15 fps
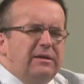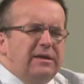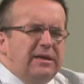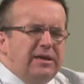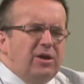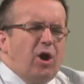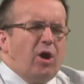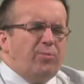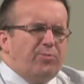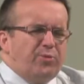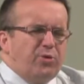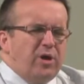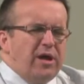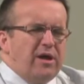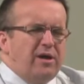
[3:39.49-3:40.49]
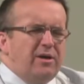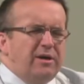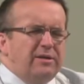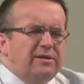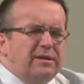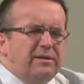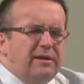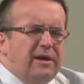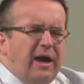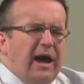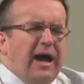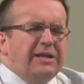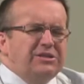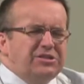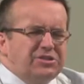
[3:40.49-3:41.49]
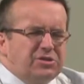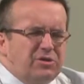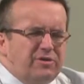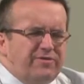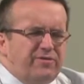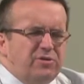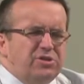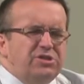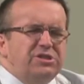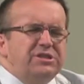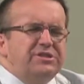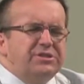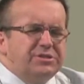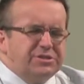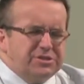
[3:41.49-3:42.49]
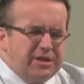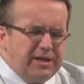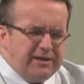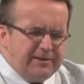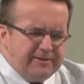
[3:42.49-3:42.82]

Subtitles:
Hear our prayer and answer for Jesus' sake.